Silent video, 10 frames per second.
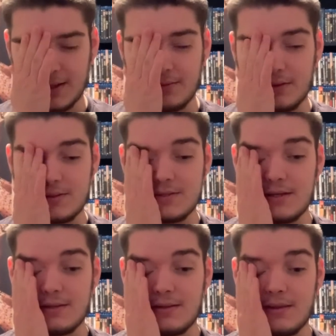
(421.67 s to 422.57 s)

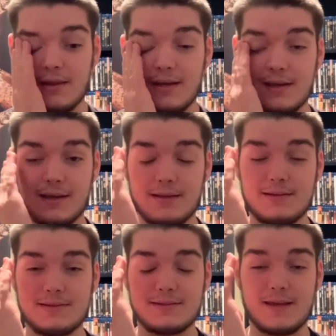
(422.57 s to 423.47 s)
legit, like,
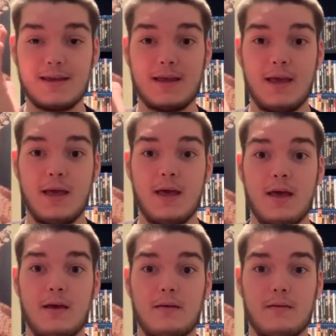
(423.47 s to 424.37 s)
say,
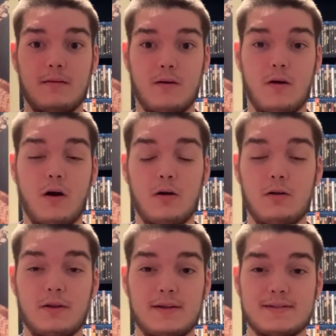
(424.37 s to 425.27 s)

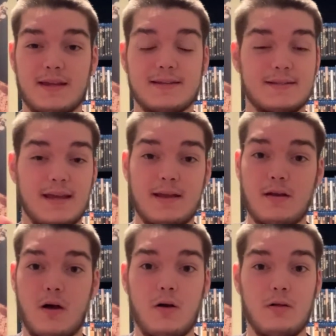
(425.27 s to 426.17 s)
Arnold is, like, saying
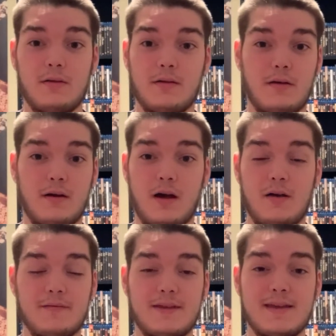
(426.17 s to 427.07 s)
all
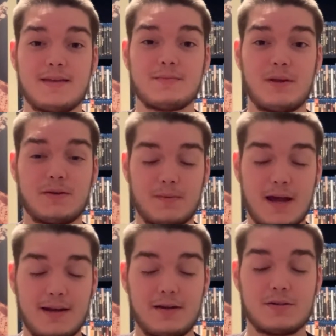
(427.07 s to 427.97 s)
of these, we do
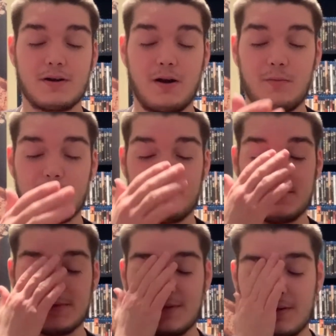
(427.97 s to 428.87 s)
not need your help. I'm
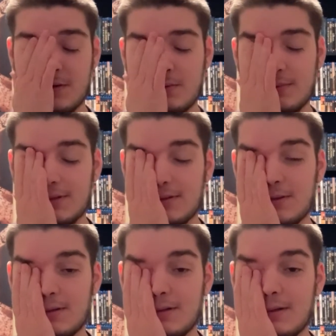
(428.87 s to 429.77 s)
just like, oh my
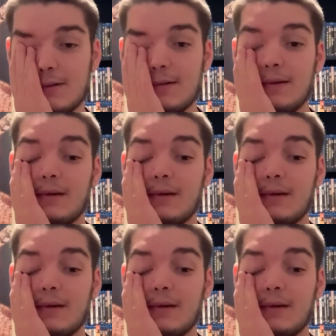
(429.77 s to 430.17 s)
god.